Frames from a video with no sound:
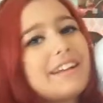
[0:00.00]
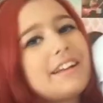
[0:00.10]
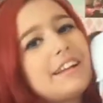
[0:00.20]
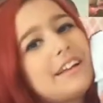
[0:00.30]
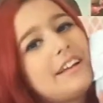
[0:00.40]

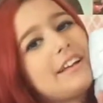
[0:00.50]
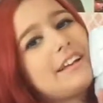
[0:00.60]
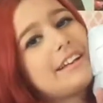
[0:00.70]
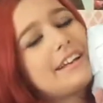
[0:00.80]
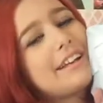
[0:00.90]

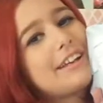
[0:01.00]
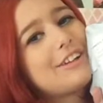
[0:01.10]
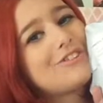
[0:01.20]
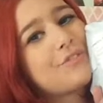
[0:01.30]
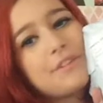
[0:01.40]
it
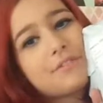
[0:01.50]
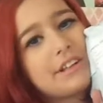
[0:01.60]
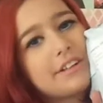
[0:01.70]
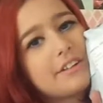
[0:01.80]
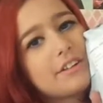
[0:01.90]
is
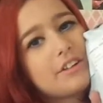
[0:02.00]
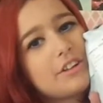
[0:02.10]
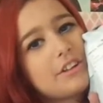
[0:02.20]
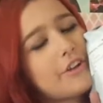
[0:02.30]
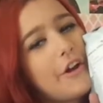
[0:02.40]
15
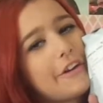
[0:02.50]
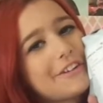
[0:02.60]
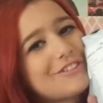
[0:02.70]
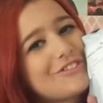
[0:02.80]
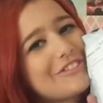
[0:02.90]

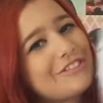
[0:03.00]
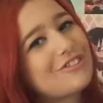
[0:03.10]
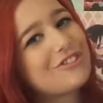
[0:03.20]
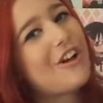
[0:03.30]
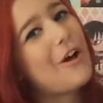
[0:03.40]
dollars.
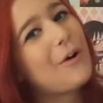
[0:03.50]
So